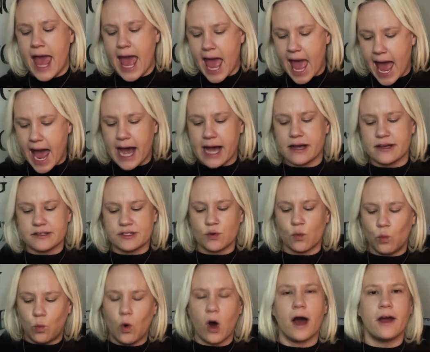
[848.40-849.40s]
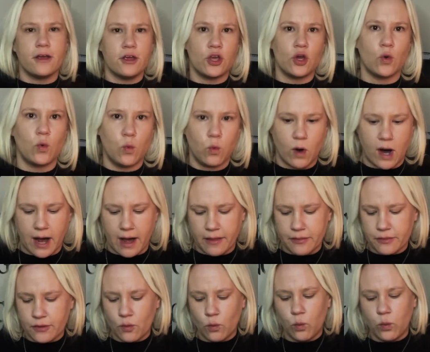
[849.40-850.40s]
has what you
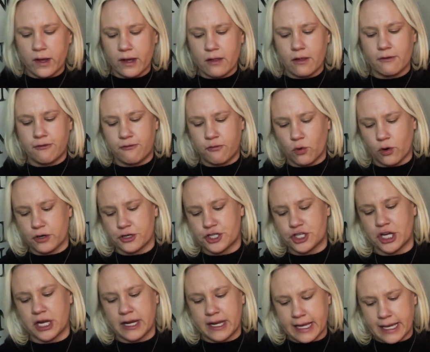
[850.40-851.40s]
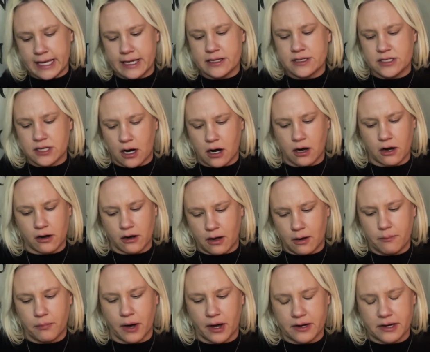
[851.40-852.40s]
want. The Wheel of Fortune is our
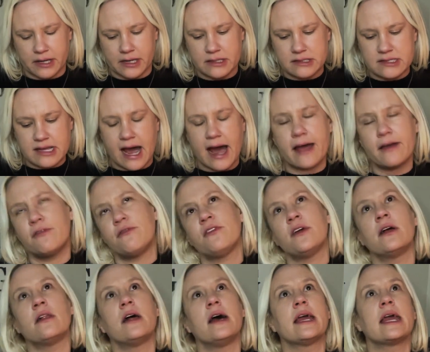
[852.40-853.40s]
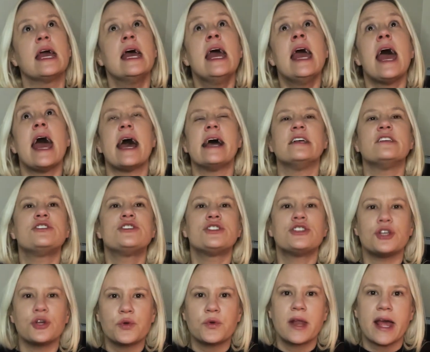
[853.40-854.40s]
abundance. I feel like as
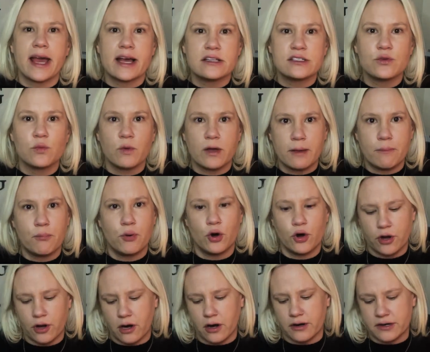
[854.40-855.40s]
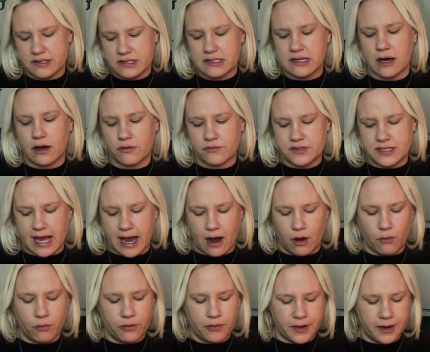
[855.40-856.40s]
soon as we put ourselves
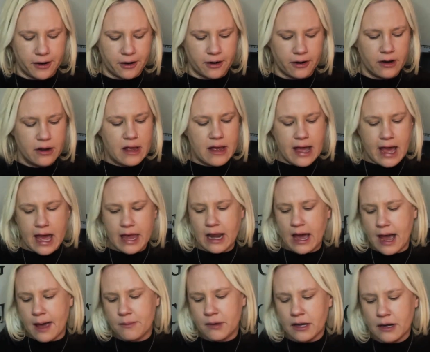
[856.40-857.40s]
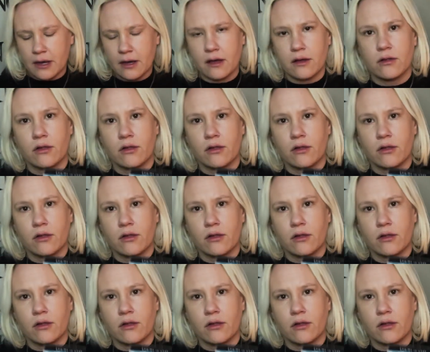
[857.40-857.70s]
out there, and I'm going to